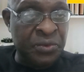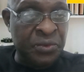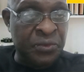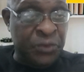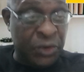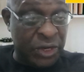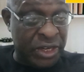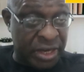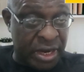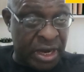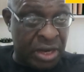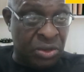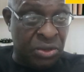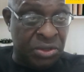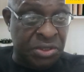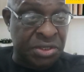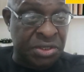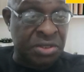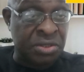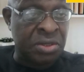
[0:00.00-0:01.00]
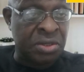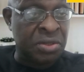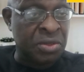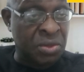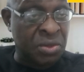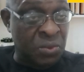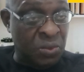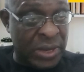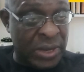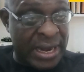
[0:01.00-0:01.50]
For the records,
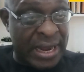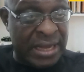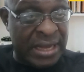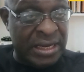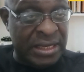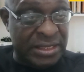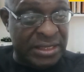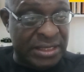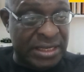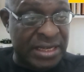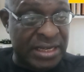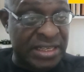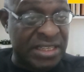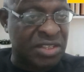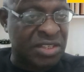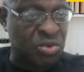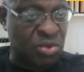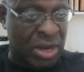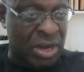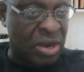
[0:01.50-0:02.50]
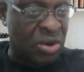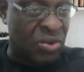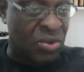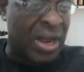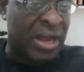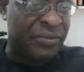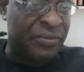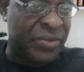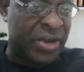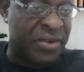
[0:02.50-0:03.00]
when I say this, you can go and